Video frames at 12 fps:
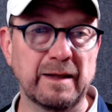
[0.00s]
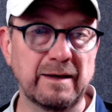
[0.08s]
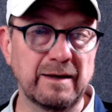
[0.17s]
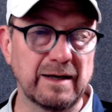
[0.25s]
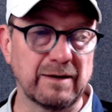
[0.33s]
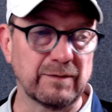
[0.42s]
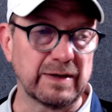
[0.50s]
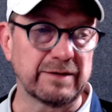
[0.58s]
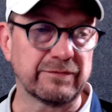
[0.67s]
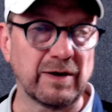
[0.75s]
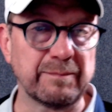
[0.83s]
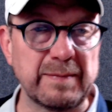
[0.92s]
And when I
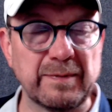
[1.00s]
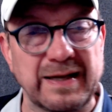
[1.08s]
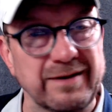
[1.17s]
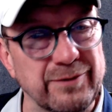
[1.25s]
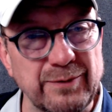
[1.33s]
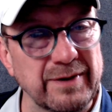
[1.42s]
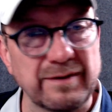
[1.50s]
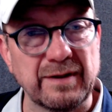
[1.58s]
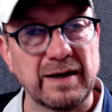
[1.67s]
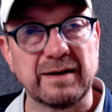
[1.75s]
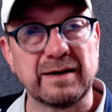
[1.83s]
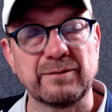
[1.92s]
saw people not doing
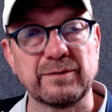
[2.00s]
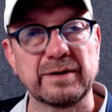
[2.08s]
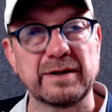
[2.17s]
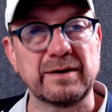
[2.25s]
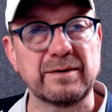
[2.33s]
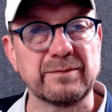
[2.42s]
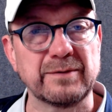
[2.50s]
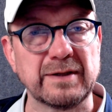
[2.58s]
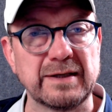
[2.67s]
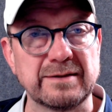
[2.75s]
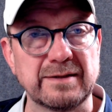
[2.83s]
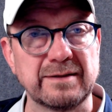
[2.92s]
that, I really
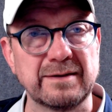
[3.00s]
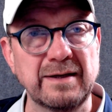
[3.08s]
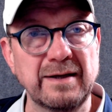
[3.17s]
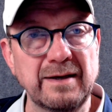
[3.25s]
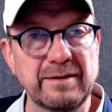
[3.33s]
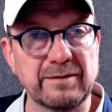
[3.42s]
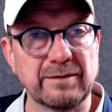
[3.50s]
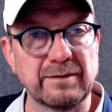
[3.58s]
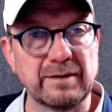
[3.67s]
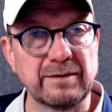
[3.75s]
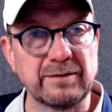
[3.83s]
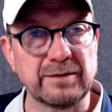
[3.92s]
realized, and they're
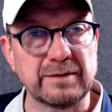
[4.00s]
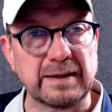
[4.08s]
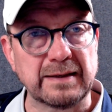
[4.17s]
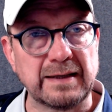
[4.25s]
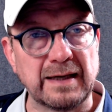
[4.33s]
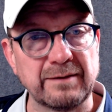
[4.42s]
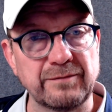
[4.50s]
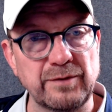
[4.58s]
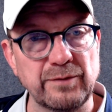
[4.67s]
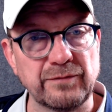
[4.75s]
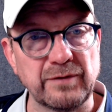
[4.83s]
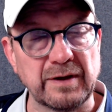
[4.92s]
that kind of
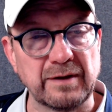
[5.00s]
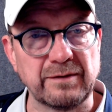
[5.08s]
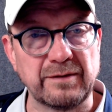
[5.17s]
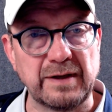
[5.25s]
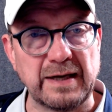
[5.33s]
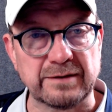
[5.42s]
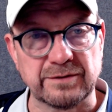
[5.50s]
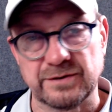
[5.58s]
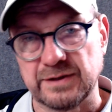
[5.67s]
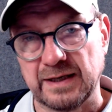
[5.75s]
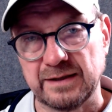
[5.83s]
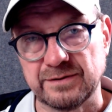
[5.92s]
using the
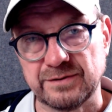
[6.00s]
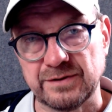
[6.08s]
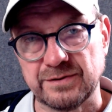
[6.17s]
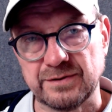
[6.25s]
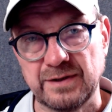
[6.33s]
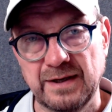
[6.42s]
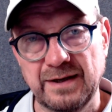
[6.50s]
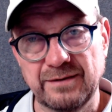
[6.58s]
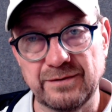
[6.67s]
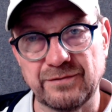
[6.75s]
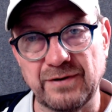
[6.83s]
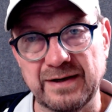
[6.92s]
exercise, just
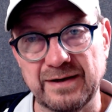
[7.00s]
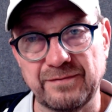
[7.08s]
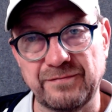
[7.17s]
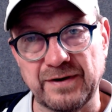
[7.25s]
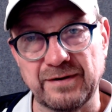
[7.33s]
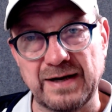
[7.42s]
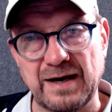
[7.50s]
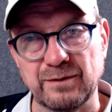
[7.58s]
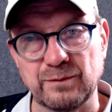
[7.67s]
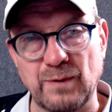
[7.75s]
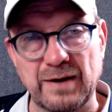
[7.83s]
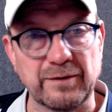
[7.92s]
they're trying to figure it out
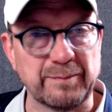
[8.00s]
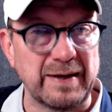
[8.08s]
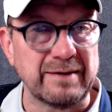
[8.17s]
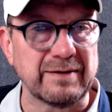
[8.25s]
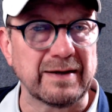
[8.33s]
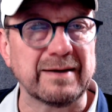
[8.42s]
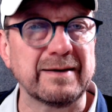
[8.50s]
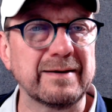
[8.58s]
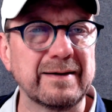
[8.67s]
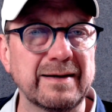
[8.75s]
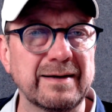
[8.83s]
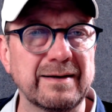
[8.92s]
while they're painting.
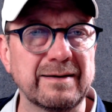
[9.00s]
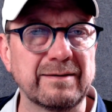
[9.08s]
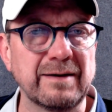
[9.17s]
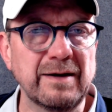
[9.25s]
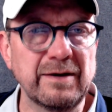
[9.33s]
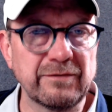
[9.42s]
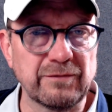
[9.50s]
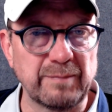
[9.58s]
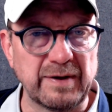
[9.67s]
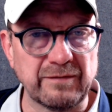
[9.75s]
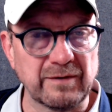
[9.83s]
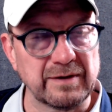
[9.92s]
And so
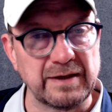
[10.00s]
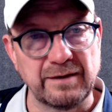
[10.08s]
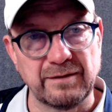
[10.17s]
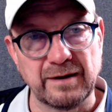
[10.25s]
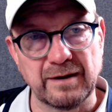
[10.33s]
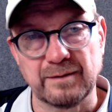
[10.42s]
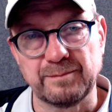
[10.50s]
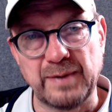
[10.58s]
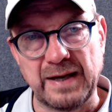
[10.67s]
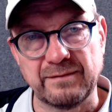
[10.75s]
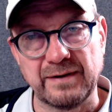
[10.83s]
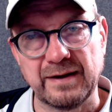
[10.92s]
basically they're
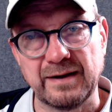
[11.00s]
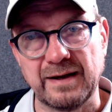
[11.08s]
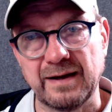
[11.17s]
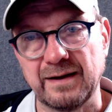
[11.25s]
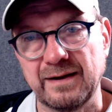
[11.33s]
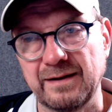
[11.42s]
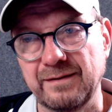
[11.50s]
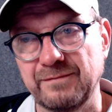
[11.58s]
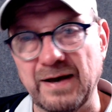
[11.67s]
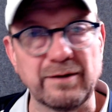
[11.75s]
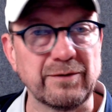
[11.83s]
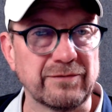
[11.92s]
painting a
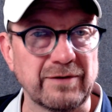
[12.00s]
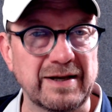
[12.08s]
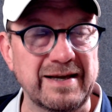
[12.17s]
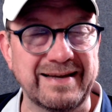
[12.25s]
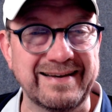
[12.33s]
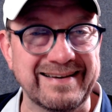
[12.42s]
value study.